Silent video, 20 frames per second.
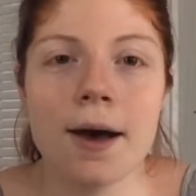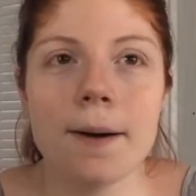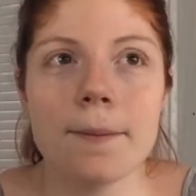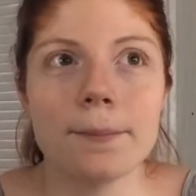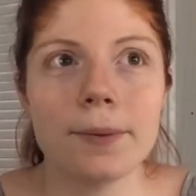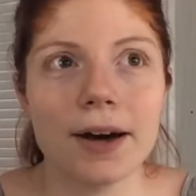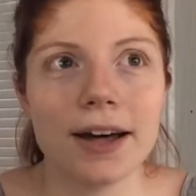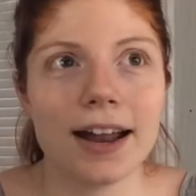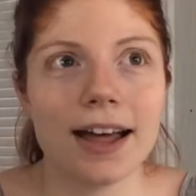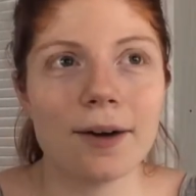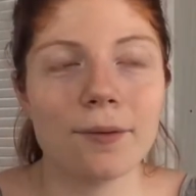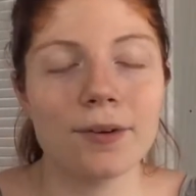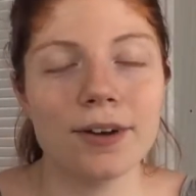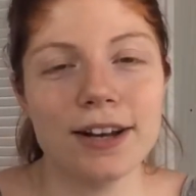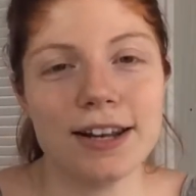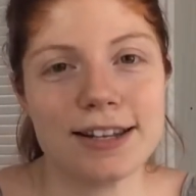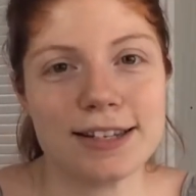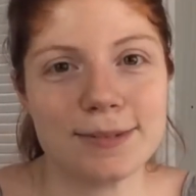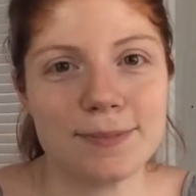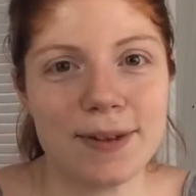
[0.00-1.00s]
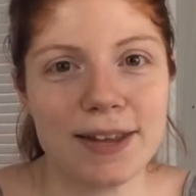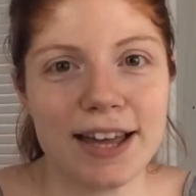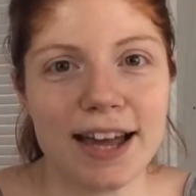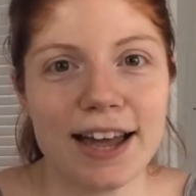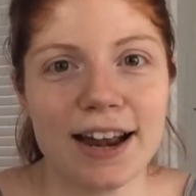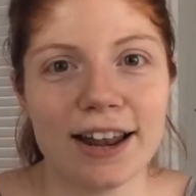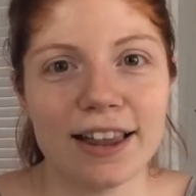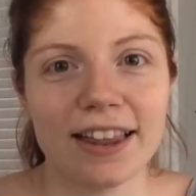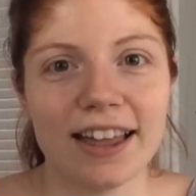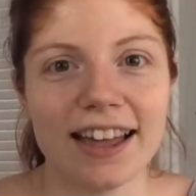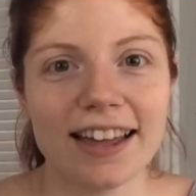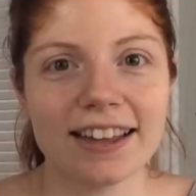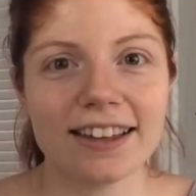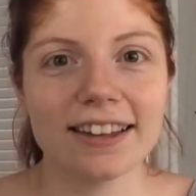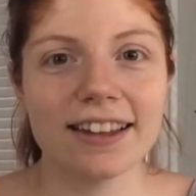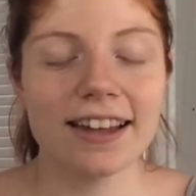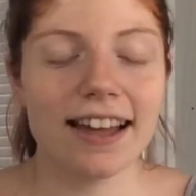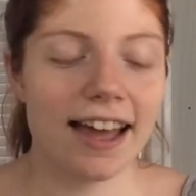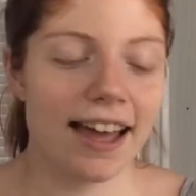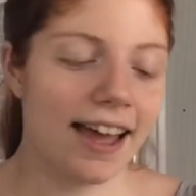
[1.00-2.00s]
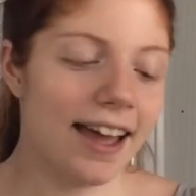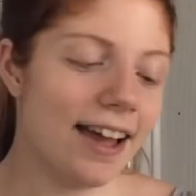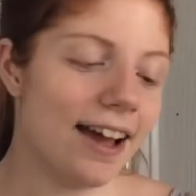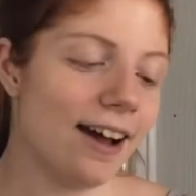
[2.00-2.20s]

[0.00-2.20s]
But I want it to be kind of like, hey,